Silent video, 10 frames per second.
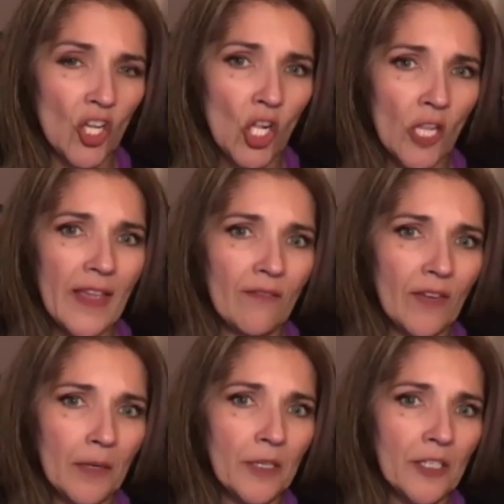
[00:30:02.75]
all that
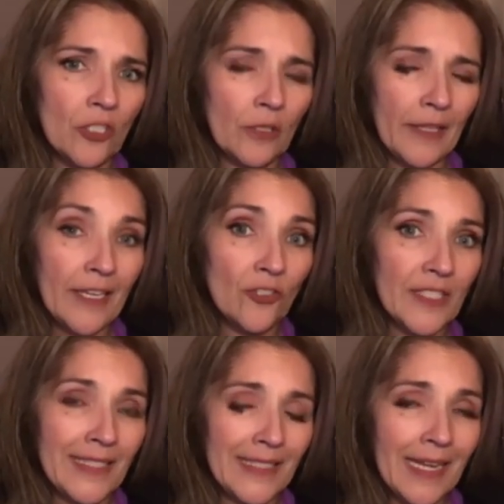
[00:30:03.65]
vibrational
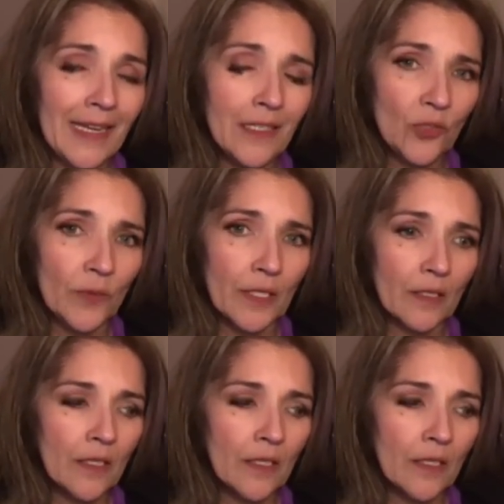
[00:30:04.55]
energy tied to it.